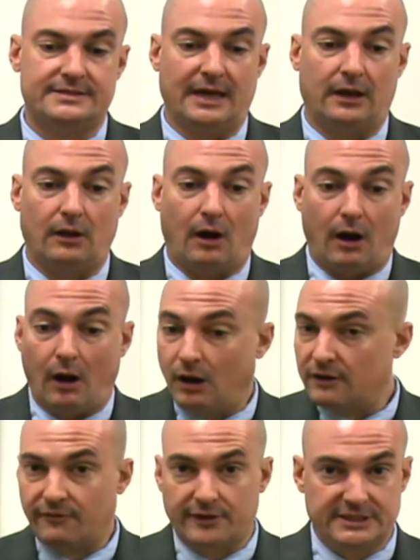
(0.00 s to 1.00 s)
tell
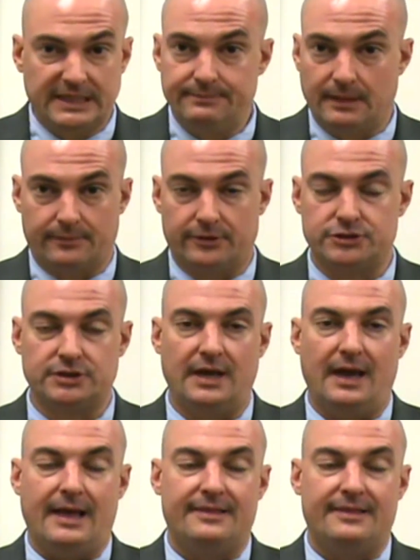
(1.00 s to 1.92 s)
all of our team members